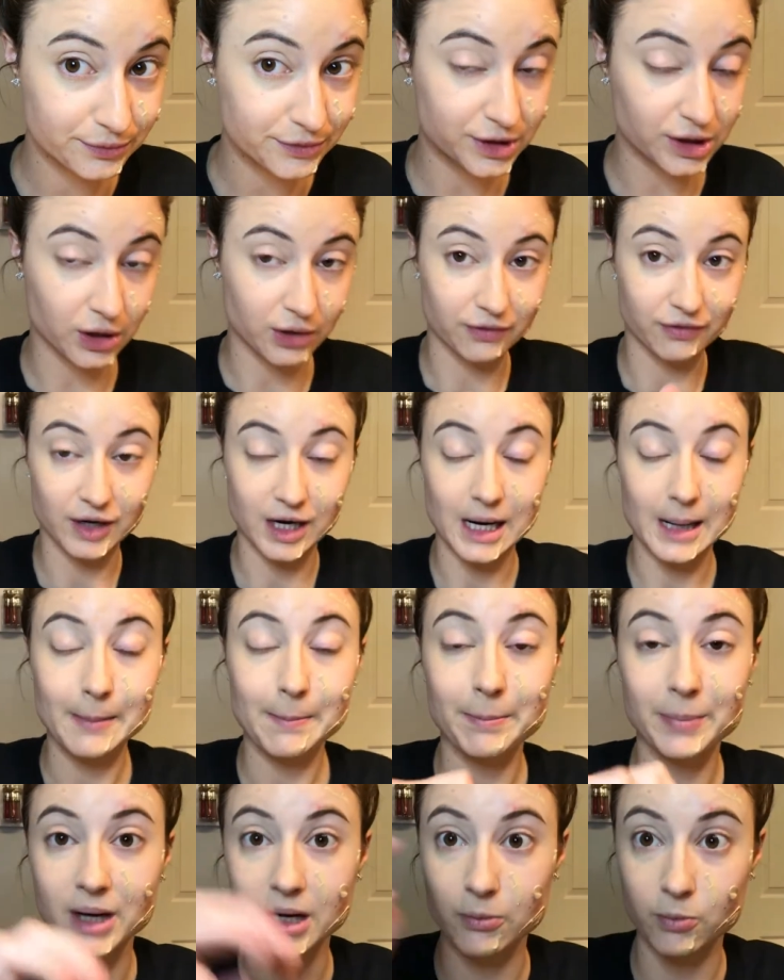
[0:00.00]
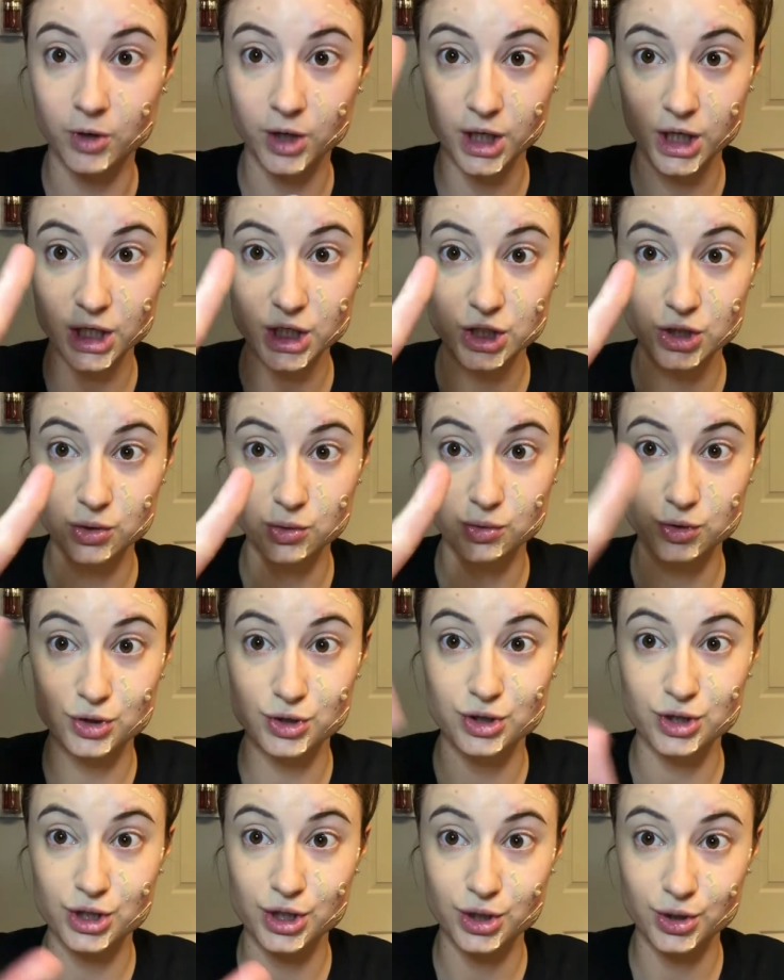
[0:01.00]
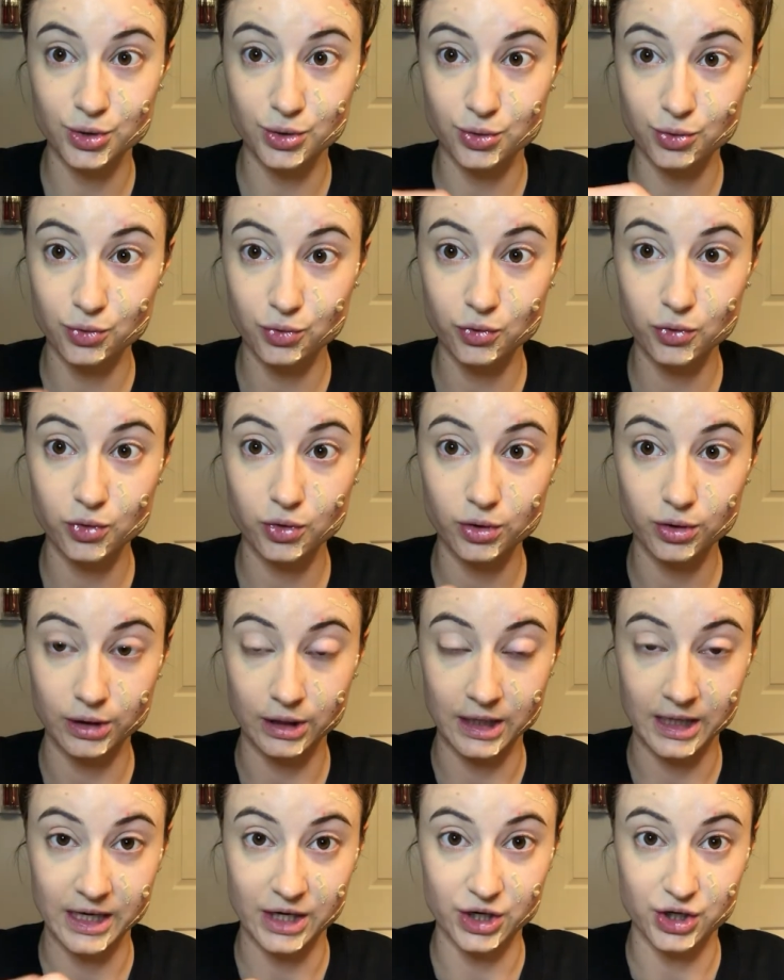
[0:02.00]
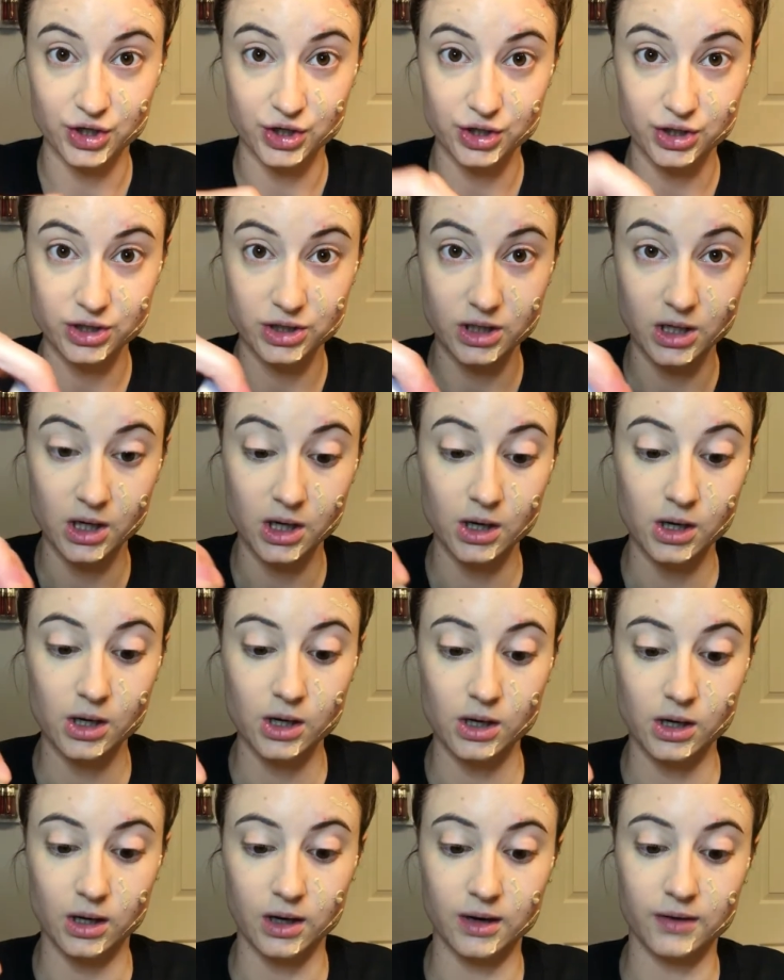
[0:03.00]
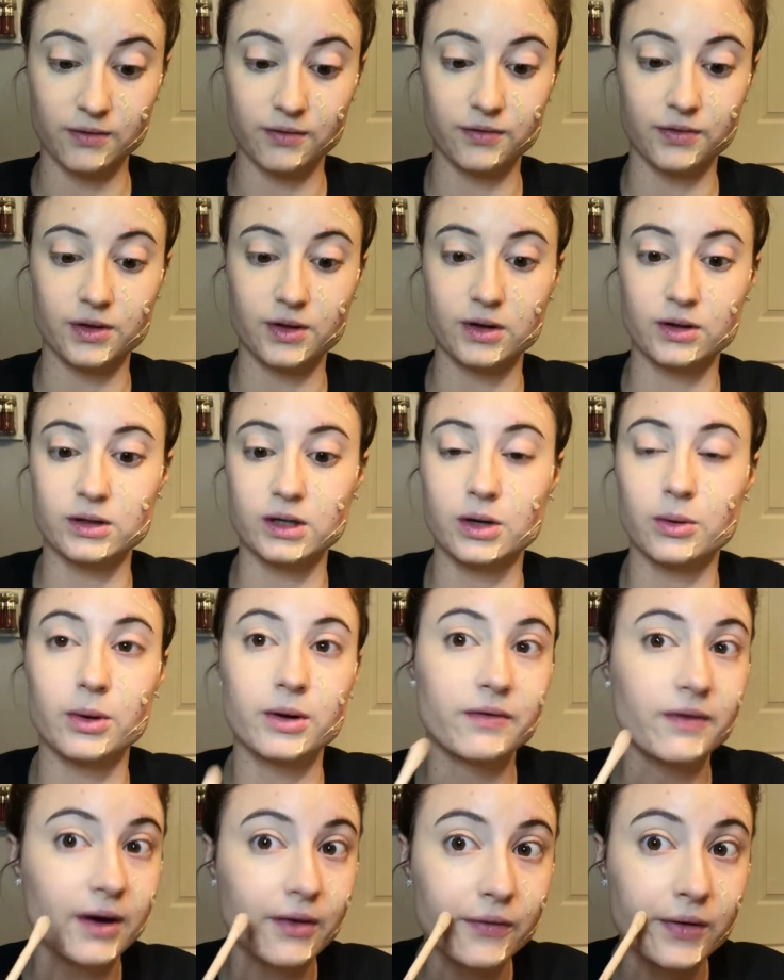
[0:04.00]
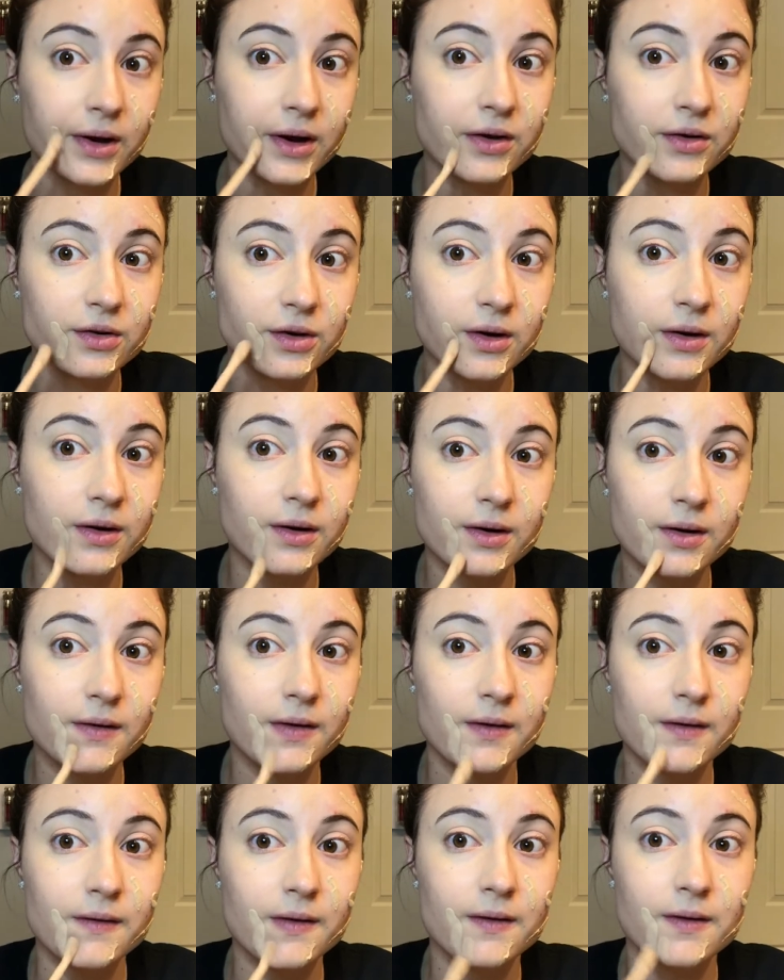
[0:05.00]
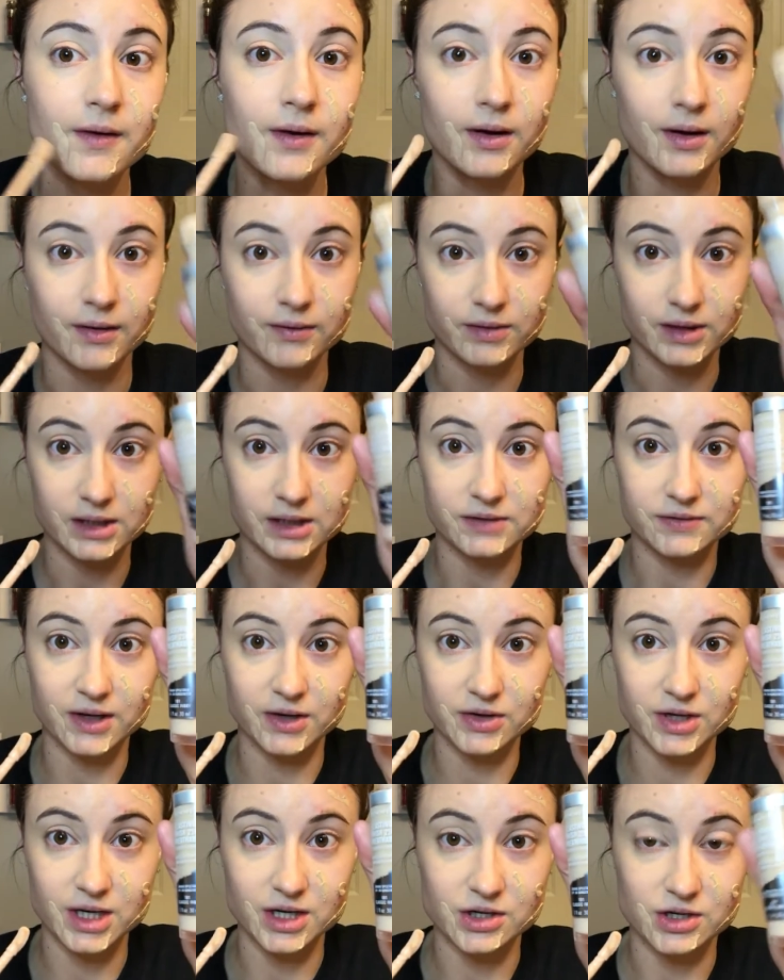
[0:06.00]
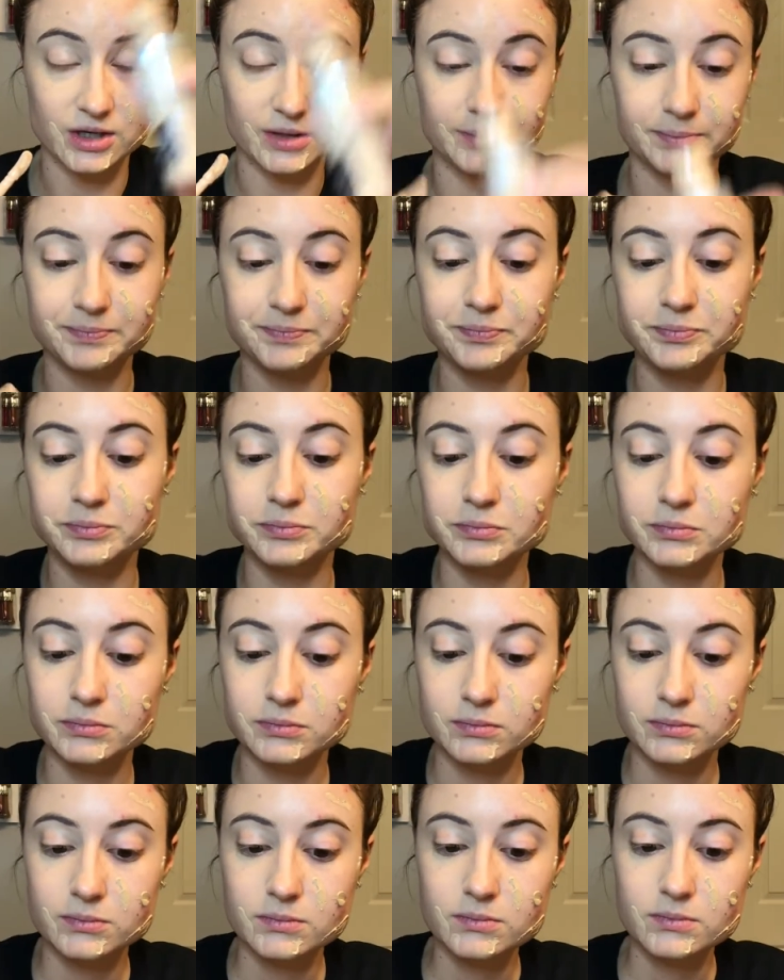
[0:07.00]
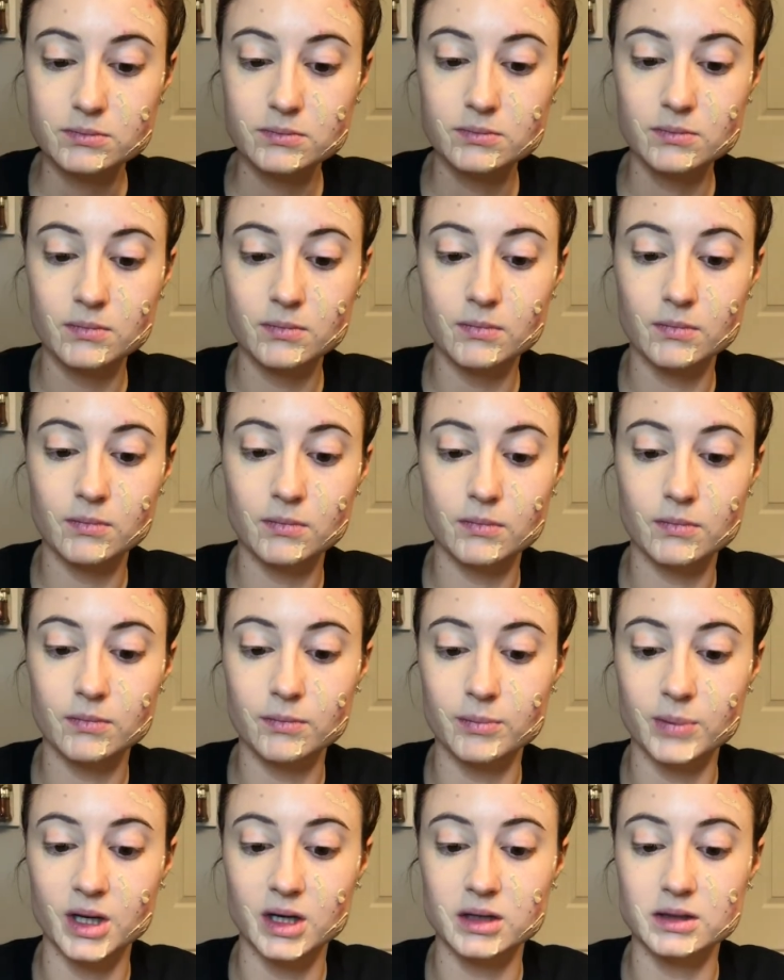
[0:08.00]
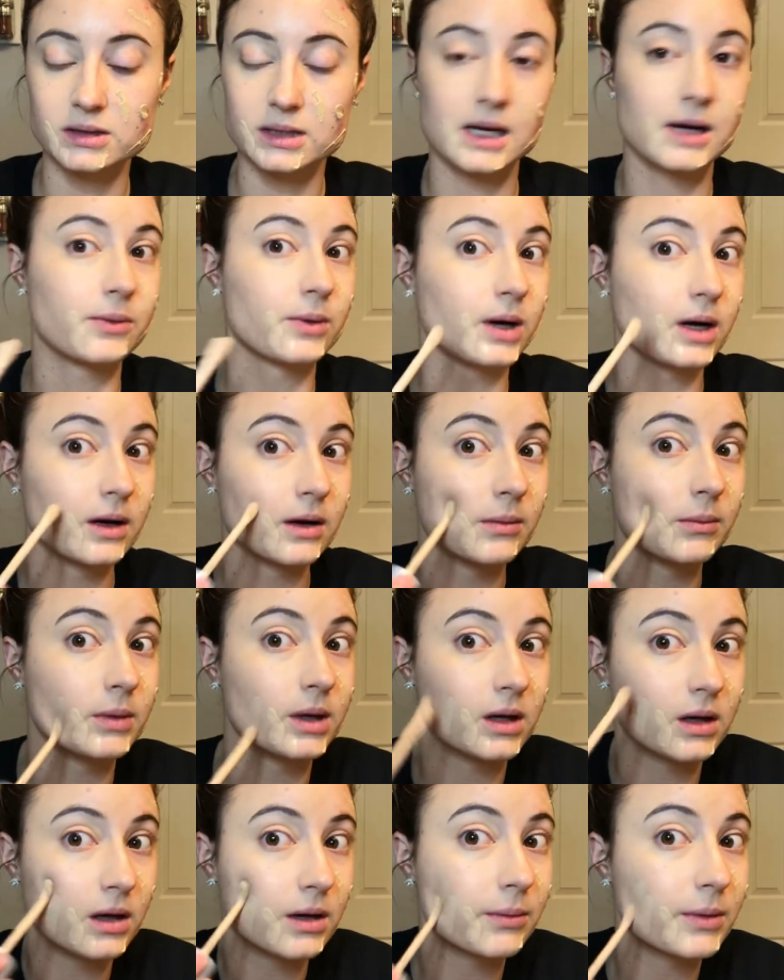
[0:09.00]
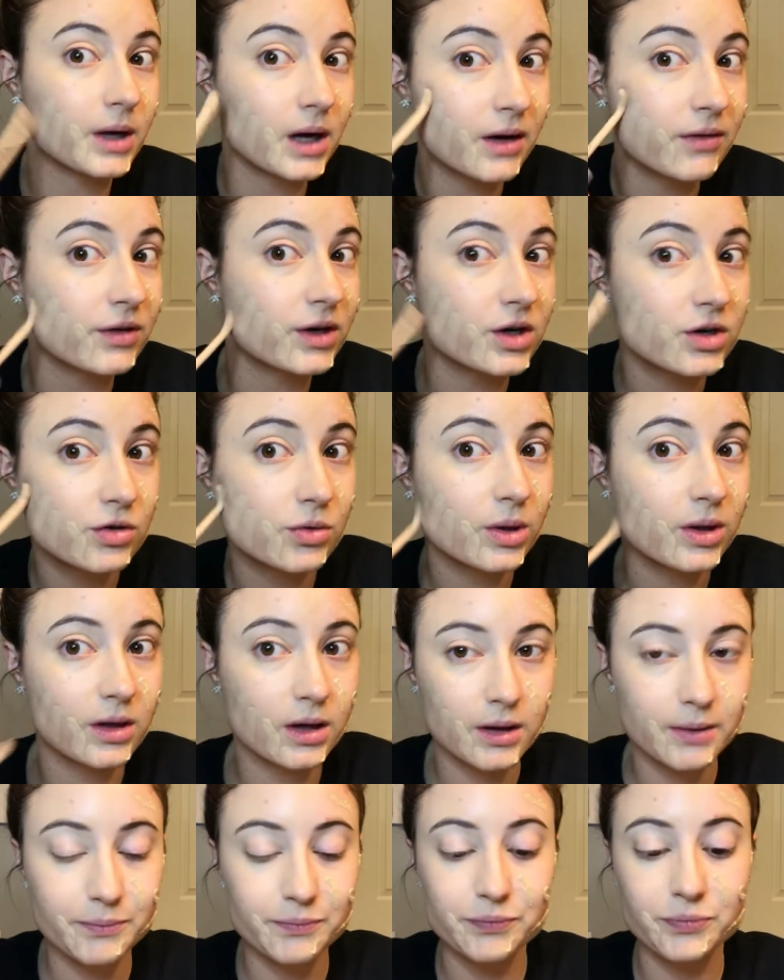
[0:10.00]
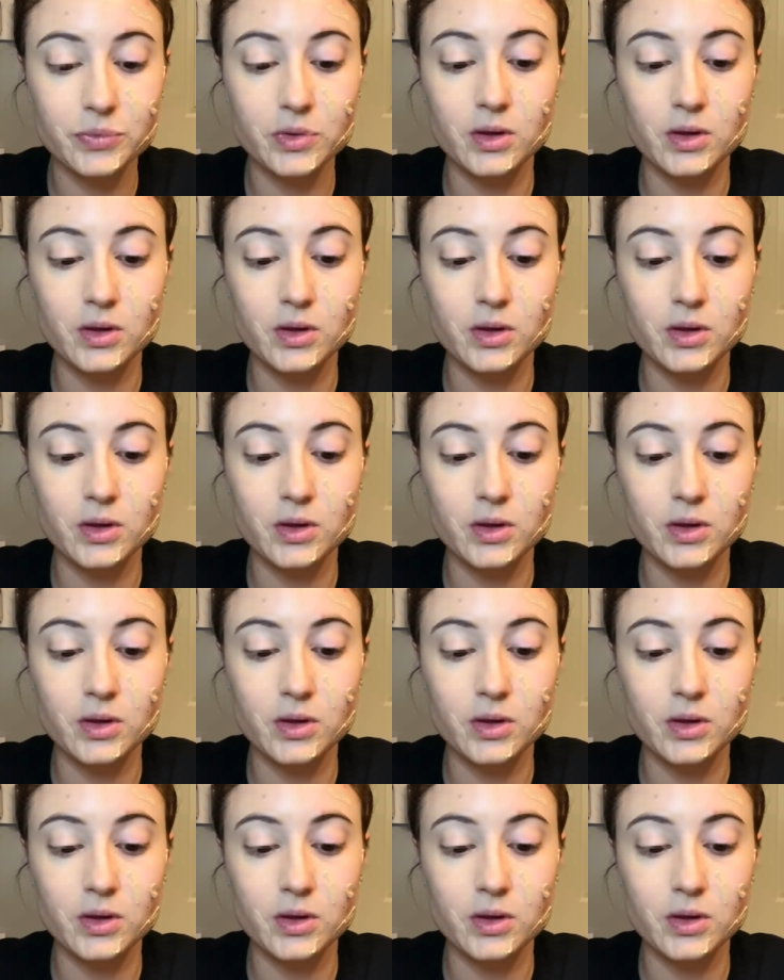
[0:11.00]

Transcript: so far, but we're gonna do 2 layers. of the liquid foundation, of this foundation, because I wanted a medium coverage with it.